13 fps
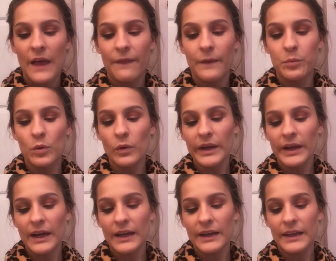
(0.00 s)
The
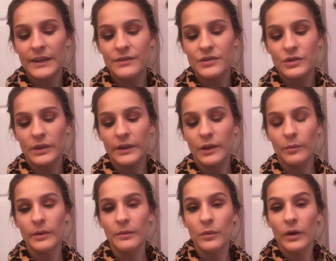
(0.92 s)
point kind of gives you a little
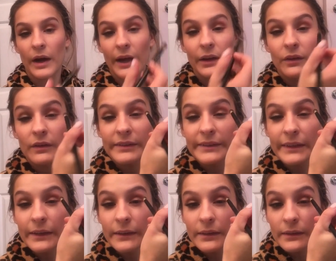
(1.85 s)
bit more
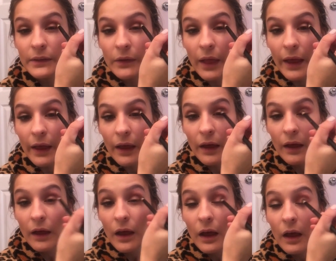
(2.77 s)
accuracy. So, like,
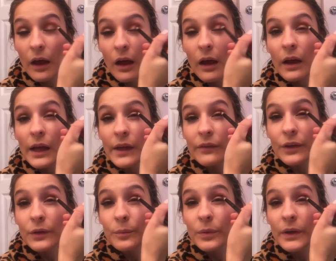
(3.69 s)
if
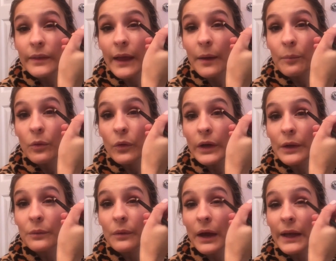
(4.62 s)
you put that
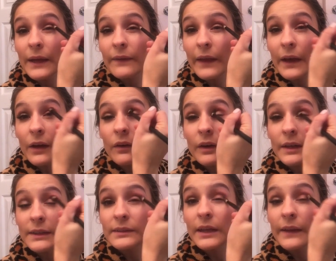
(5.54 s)
point right in that
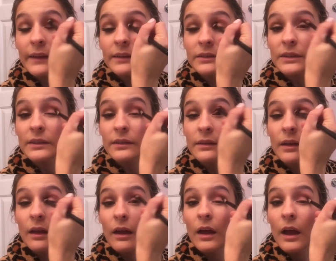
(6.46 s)
crease and then just
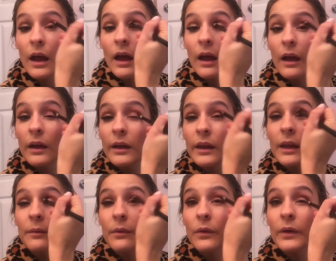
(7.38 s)

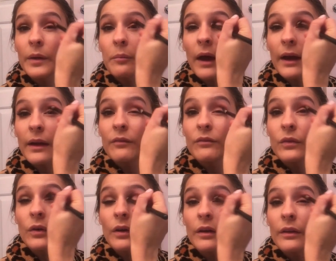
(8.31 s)
keep going back and
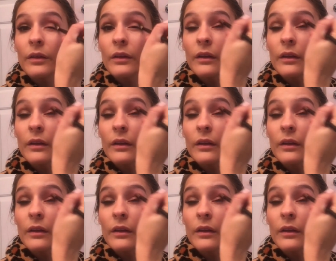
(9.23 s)
forth,